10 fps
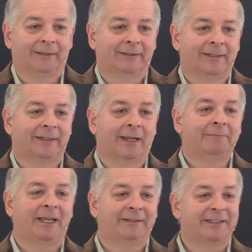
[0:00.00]
Listen, I'm
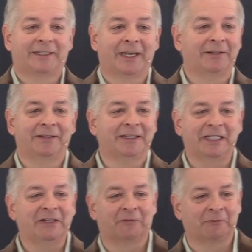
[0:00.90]
not discounting the
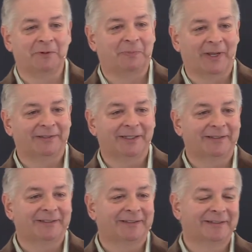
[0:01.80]
need for
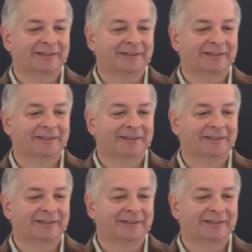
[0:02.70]
repentance.